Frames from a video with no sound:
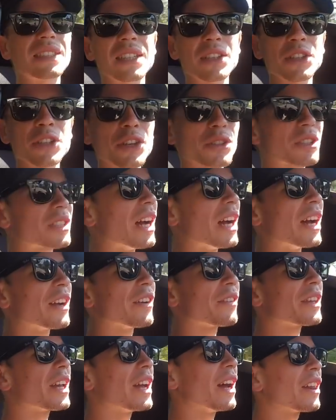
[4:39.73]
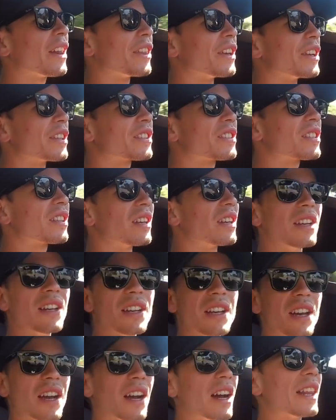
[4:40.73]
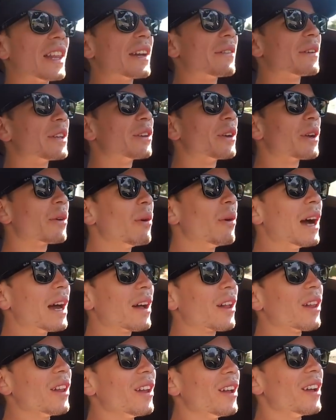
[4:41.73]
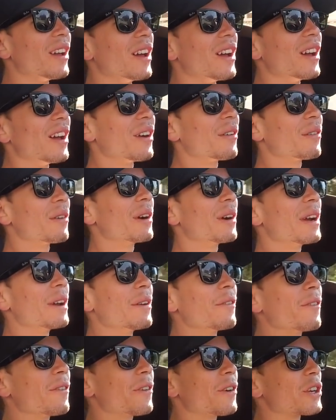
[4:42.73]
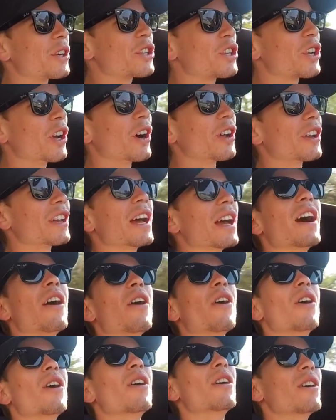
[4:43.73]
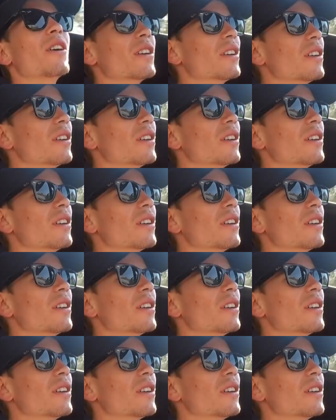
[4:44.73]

Still no sign of the others. I think we're doing well. We're in for a shot now.